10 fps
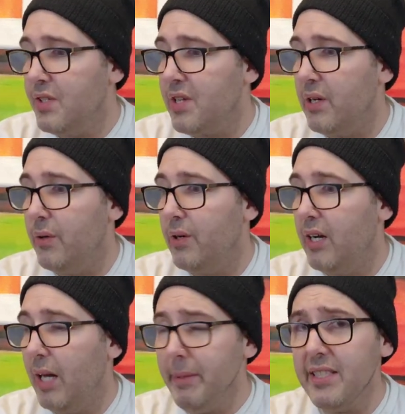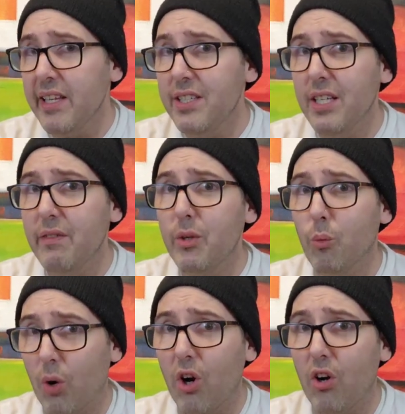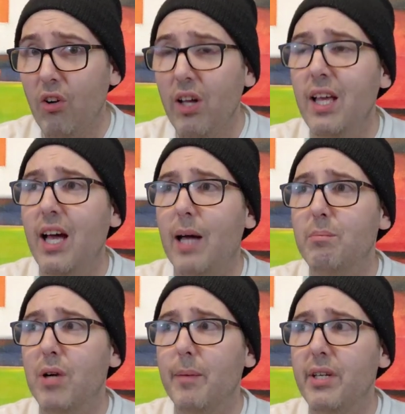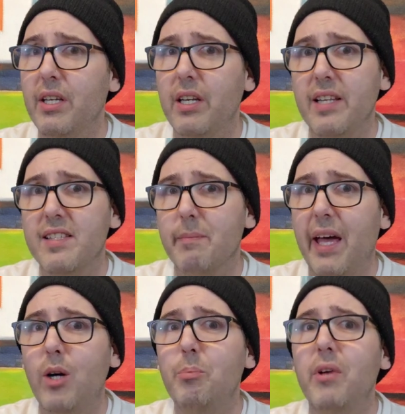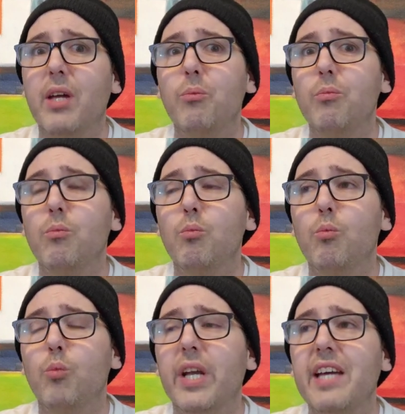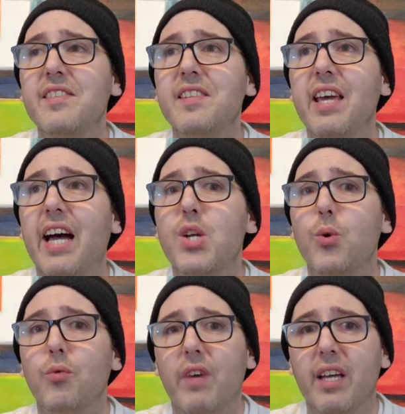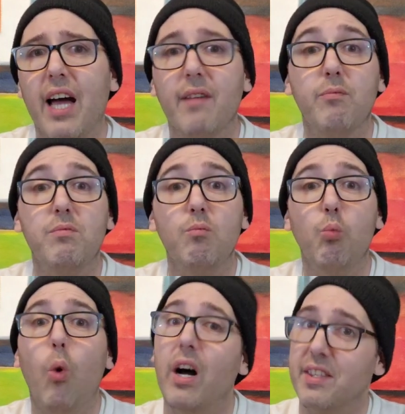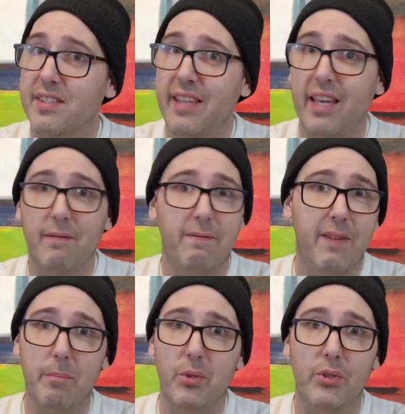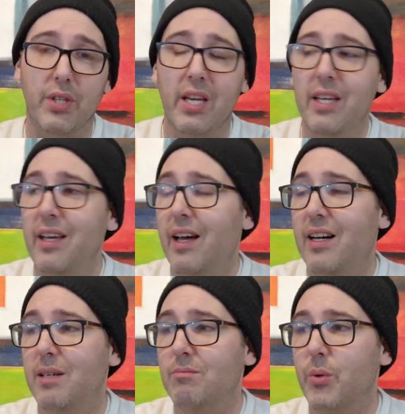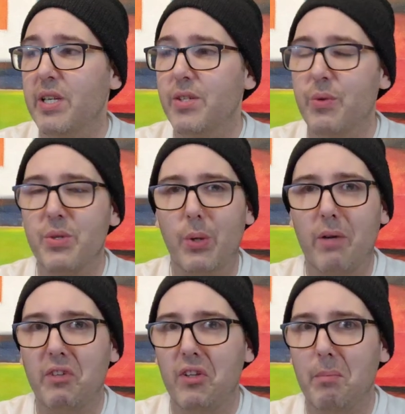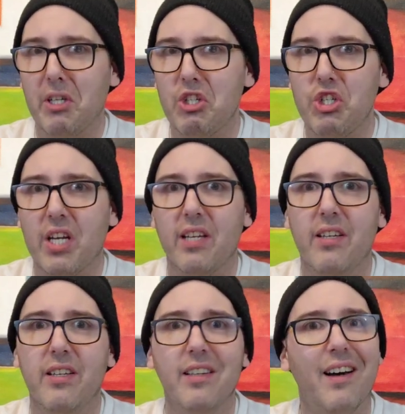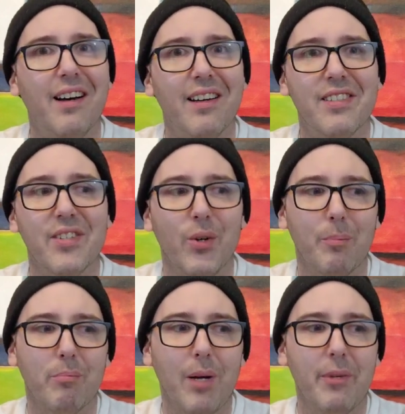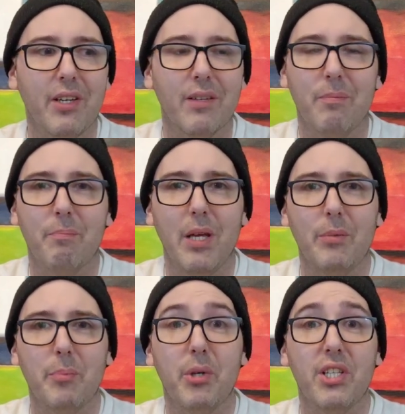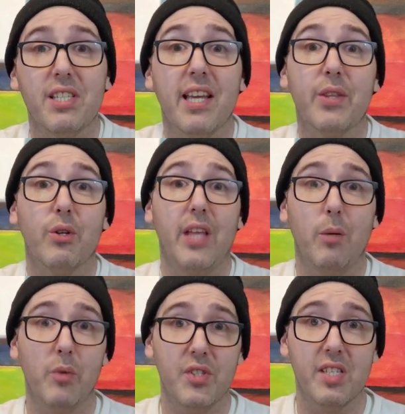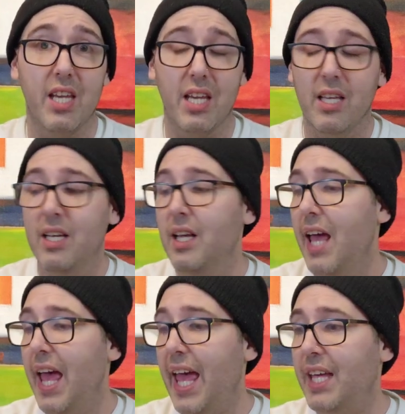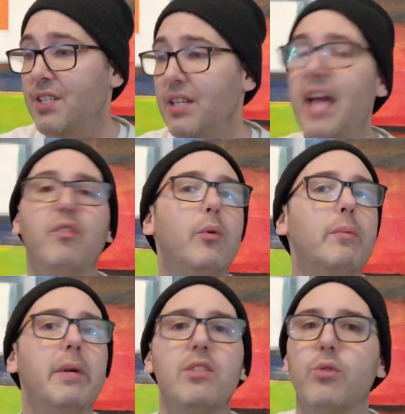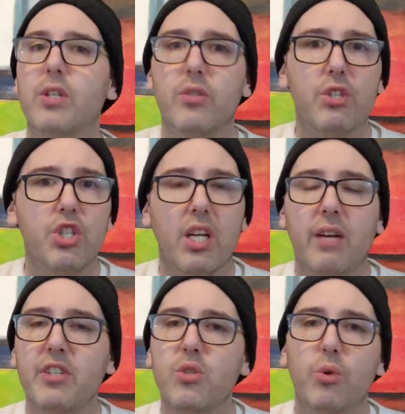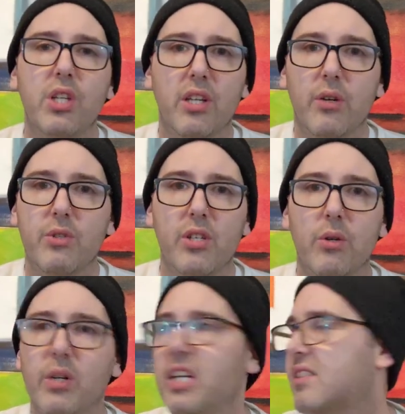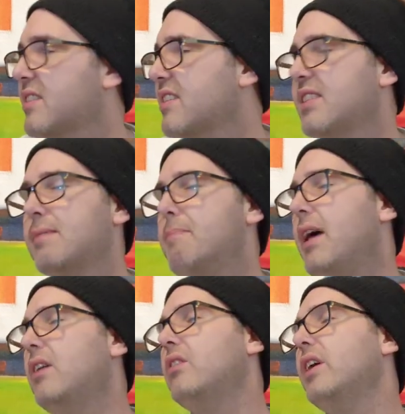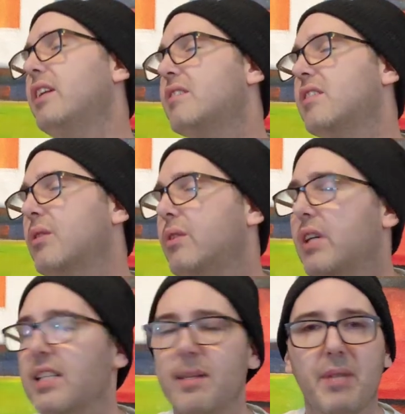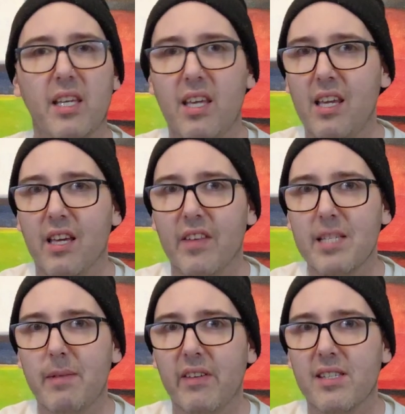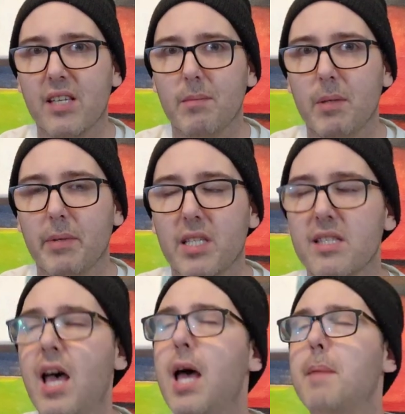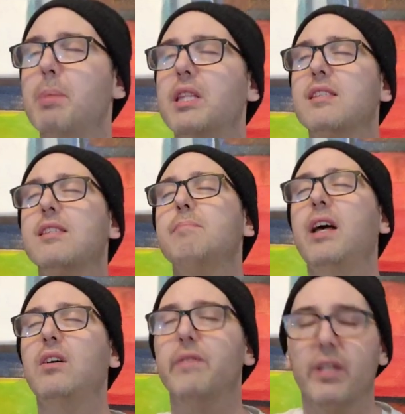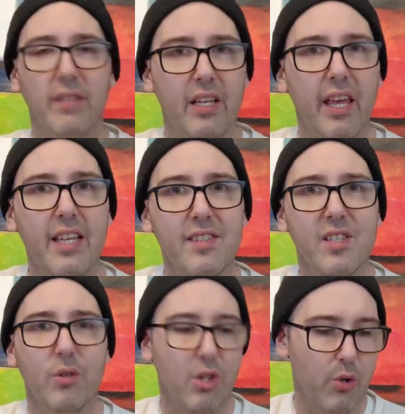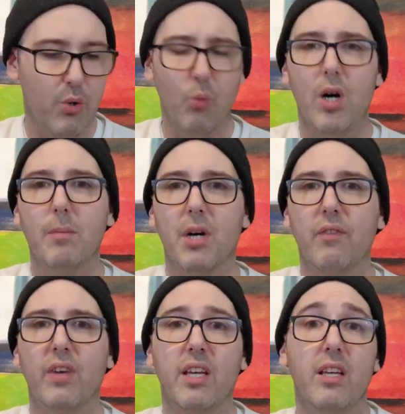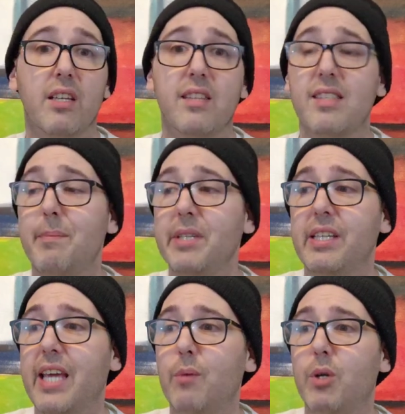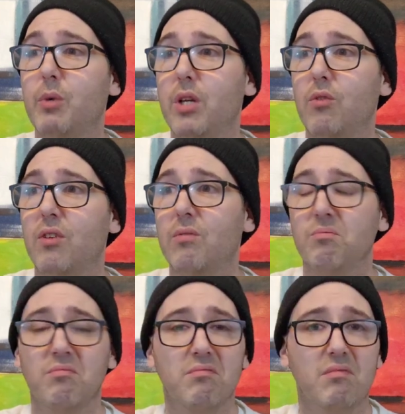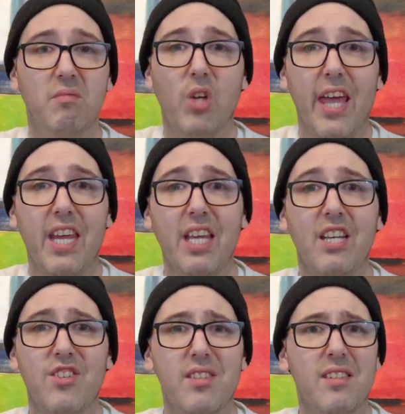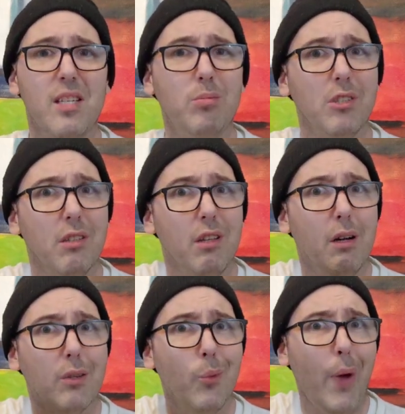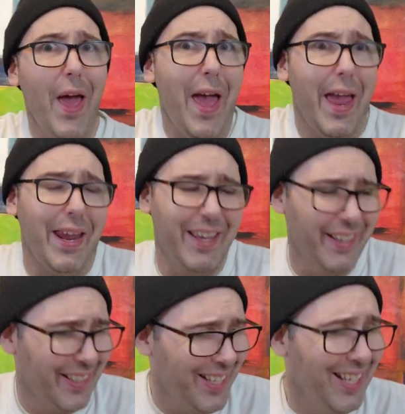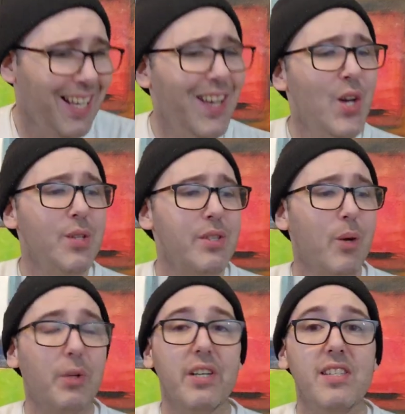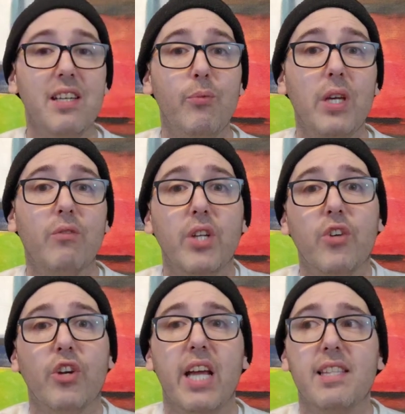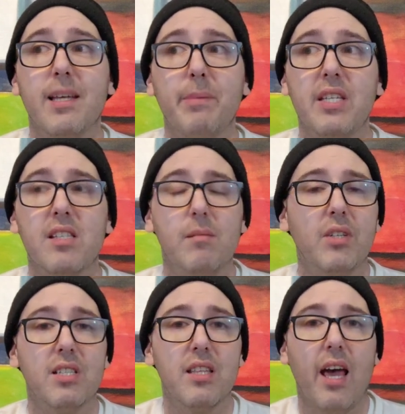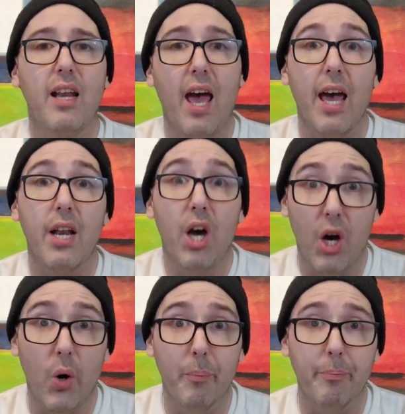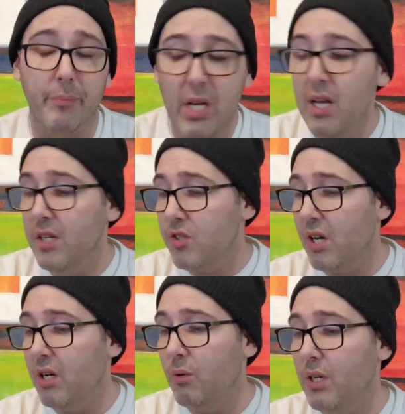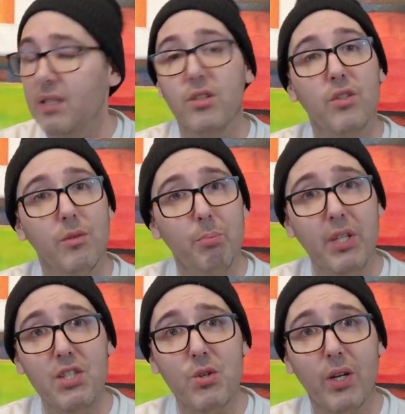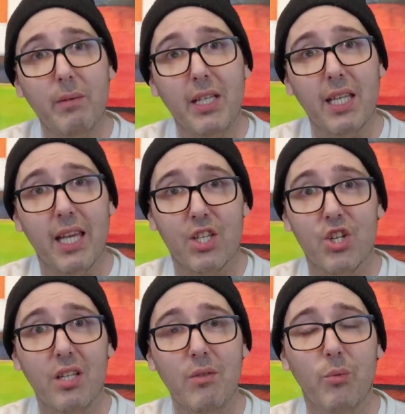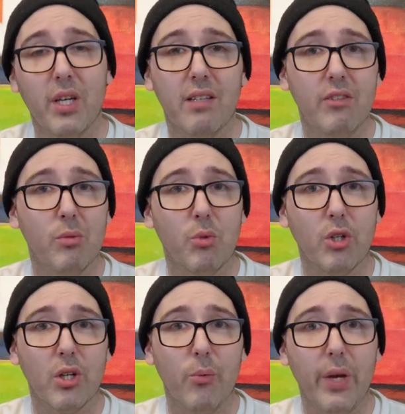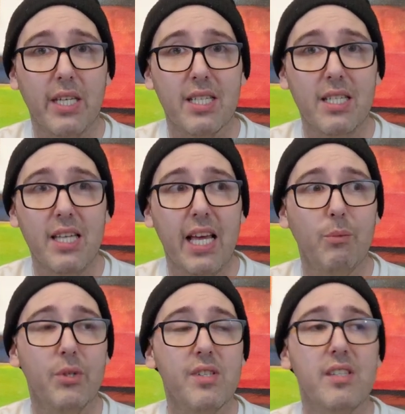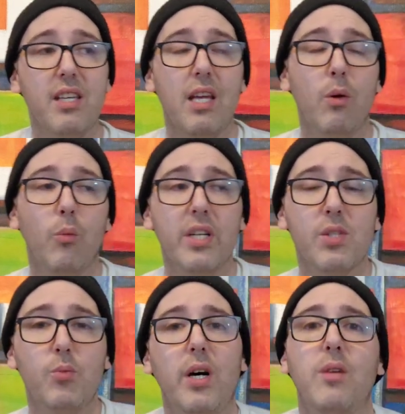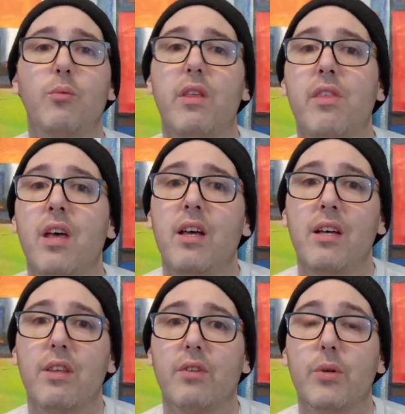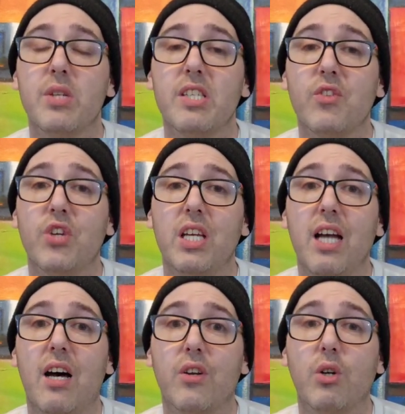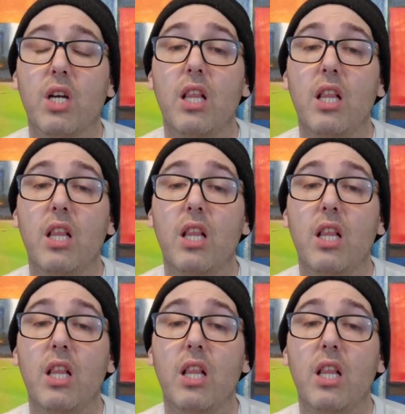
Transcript: So I'm excited to give it a whirl. I'm probably going to need some help. Like when I say I don't like, I've once and fumbled. Um, rotisseries are not really my shtick. Uh, so I'm probably going to be able to put it together and then we'll see. And everyone makes rotisserie chicken. Every store you go to, it's the smell hits you, except Ikea. They smell like cinnamon buns. But the smell that hits you. You go into Walmart, like it's tempting to get one when you get in and just nibble along the way. So we're going to see if we can recreate something similar to that at home. So please join me in the kitchen. We'll get a little more acquainted and we'll see what's what with the rotisserie on our